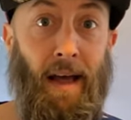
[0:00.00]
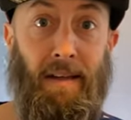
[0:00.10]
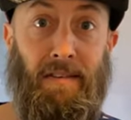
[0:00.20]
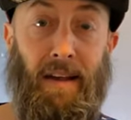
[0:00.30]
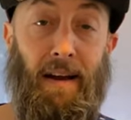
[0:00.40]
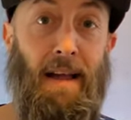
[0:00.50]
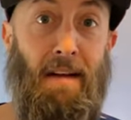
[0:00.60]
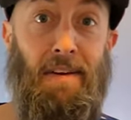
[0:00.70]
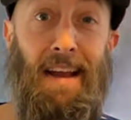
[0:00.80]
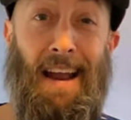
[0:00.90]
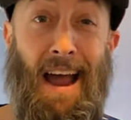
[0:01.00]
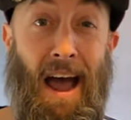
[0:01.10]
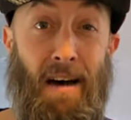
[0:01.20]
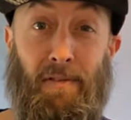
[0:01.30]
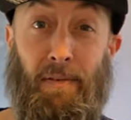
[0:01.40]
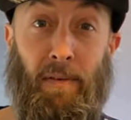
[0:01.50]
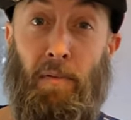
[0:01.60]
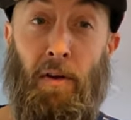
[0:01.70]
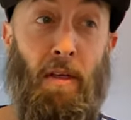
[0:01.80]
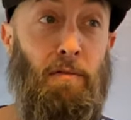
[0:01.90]
as I said, every day and a half,
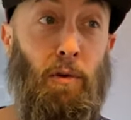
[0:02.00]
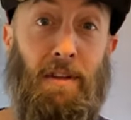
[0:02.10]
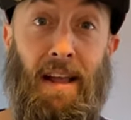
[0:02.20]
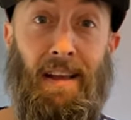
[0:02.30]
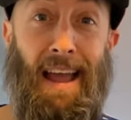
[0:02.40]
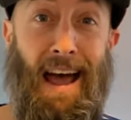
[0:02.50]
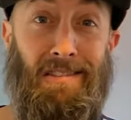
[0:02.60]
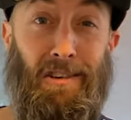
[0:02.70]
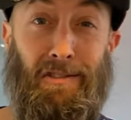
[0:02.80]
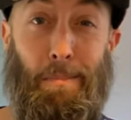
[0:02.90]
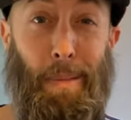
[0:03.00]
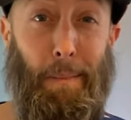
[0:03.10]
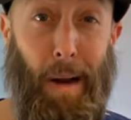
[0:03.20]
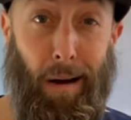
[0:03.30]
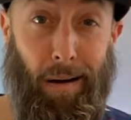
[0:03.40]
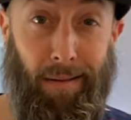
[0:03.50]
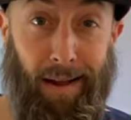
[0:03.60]
another full tank of gas just in Big Bear.